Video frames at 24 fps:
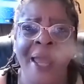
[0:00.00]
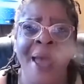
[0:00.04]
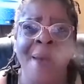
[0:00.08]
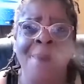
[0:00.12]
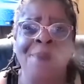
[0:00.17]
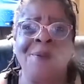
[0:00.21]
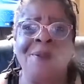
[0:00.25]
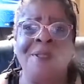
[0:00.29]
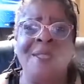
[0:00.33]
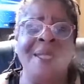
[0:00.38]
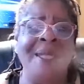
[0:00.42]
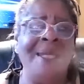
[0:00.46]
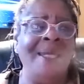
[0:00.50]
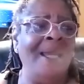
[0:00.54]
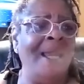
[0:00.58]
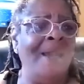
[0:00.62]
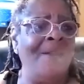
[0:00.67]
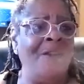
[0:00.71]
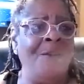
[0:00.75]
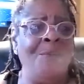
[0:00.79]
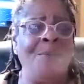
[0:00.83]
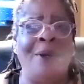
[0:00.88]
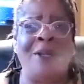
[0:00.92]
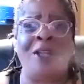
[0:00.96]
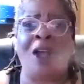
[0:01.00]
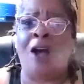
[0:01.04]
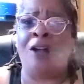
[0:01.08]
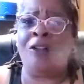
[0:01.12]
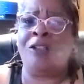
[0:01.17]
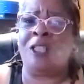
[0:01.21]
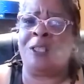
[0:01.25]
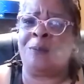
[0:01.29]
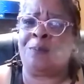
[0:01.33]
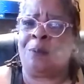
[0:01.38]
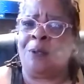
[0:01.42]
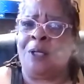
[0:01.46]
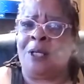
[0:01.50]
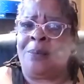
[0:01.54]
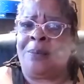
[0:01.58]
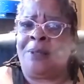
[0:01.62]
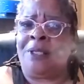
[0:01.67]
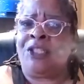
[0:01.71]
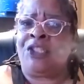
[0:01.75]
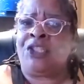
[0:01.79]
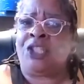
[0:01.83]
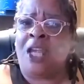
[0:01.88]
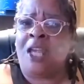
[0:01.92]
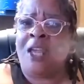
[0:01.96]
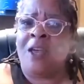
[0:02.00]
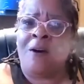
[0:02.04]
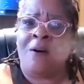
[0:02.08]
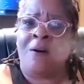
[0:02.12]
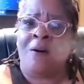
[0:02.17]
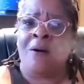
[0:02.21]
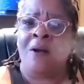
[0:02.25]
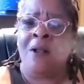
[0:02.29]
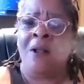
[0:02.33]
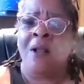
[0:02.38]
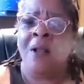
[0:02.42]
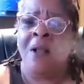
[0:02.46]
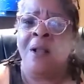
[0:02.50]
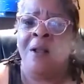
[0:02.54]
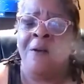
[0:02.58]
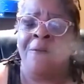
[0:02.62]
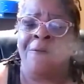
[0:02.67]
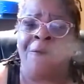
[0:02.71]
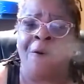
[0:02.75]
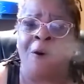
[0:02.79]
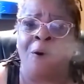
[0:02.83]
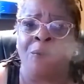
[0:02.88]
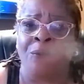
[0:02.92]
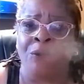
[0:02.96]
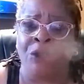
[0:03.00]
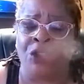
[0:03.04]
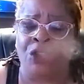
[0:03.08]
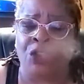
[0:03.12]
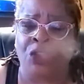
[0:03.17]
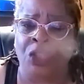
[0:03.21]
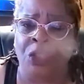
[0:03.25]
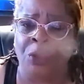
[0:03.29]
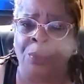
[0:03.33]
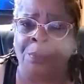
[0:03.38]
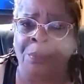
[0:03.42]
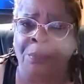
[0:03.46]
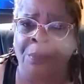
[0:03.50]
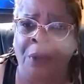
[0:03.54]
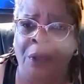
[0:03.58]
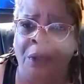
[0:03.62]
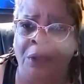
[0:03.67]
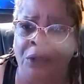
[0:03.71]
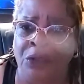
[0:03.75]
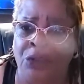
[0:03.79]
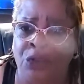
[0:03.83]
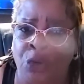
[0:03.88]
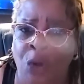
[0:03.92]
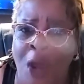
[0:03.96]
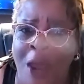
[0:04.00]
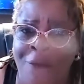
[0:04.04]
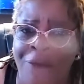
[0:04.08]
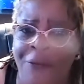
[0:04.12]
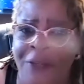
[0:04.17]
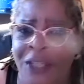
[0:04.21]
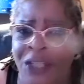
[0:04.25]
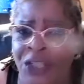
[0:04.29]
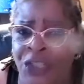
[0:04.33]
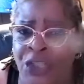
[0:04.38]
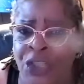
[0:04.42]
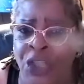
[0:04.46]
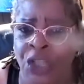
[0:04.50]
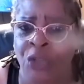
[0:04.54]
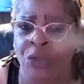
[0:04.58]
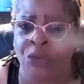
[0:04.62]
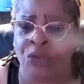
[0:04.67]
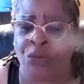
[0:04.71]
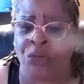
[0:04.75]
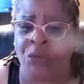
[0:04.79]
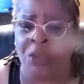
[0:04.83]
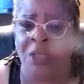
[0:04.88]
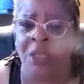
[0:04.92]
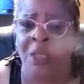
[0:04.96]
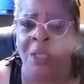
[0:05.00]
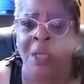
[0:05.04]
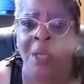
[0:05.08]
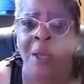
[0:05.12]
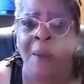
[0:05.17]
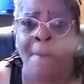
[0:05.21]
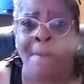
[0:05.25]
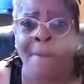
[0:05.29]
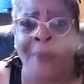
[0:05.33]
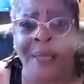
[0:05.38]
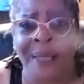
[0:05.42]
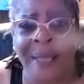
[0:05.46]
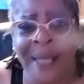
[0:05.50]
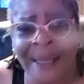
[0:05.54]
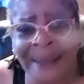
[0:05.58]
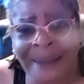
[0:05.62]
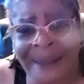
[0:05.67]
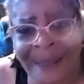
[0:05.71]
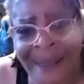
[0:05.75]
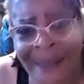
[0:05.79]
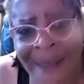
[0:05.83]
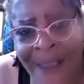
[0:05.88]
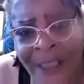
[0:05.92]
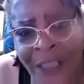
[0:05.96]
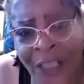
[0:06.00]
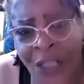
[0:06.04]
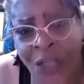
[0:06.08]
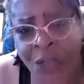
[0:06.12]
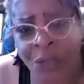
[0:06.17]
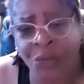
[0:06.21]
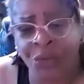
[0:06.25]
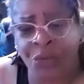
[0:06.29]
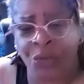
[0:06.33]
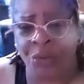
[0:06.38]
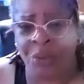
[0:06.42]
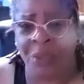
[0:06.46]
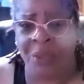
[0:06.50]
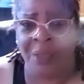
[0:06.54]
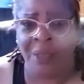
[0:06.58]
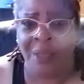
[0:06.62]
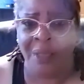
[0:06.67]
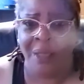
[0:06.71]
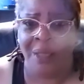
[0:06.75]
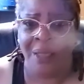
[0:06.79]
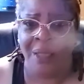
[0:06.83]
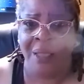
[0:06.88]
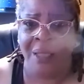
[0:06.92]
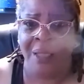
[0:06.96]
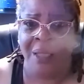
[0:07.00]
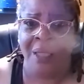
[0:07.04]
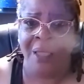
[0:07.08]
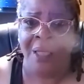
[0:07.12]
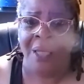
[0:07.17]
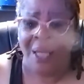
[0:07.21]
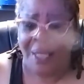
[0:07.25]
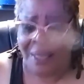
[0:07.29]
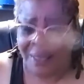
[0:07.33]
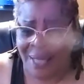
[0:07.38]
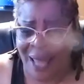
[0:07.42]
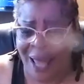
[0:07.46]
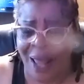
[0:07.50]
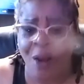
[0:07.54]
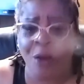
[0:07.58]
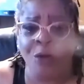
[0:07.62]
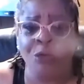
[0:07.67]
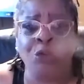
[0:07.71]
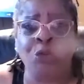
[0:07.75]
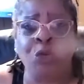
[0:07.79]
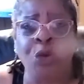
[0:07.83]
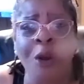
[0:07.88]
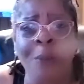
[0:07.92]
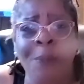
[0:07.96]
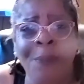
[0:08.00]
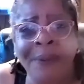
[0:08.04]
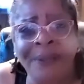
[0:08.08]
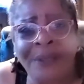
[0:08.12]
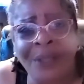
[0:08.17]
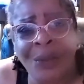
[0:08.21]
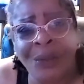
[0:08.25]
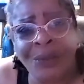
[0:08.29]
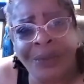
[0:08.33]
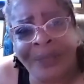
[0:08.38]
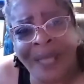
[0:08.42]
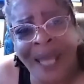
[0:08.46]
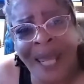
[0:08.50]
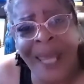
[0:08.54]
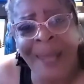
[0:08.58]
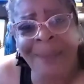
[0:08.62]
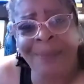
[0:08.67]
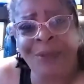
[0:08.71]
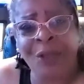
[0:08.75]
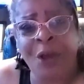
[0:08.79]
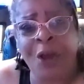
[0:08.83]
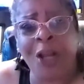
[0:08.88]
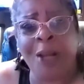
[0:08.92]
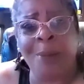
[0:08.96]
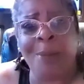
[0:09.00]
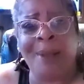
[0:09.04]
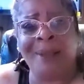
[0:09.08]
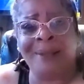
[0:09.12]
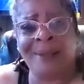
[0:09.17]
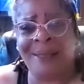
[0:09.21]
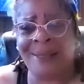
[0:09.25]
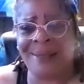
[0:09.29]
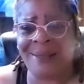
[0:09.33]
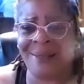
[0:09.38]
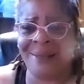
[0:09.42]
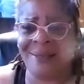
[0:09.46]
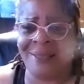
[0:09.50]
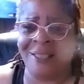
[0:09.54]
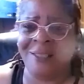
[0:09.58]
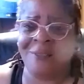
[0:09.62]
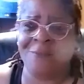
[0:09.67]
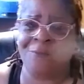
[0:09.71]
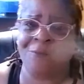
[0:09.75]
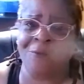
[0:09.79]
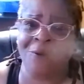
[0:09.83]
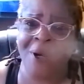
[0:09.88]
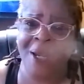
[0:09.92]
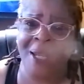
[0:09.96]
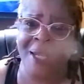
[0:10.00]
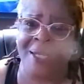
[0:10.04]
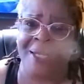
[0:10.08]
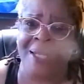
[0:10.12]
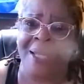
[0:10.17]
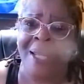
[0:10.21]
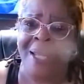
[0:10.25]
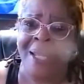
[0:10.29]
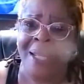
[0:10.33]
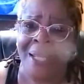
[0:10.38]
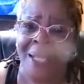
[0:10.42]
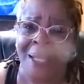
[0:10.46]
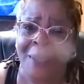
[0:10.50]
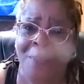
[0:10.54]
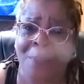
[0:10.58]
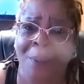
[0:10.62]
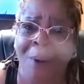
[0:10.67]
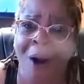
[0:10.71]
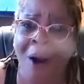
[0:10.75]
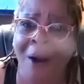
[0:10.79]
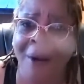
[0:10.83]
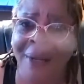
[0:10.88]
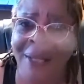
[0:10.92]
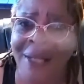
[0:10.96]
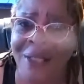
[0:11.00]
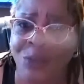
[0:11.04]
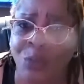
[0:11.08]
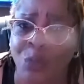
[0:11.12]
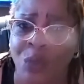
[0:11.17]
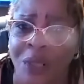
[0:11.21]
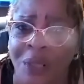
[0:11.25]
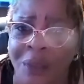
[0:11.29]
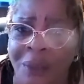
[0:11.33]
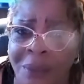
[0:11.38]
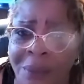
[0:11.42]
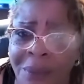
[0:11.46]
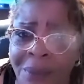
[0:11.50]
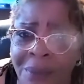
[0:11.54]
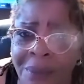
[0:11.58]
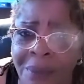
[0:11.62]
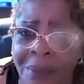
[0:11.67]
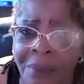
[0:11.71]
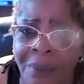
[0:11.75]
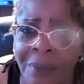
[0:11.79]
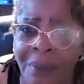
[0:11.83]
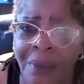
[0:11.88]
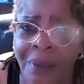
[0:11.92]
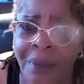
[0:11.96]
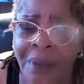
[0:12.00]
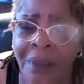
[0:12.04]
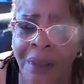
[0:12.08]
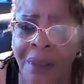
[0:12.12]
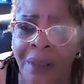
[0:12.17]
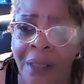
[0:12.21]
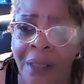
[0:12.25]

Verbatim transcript: Jeffrey Epstein, everybody, y'all just put him in jail for uh, trafficking children, molesting children. Donald Trump is on tape talking about this is his friend. He parties with him.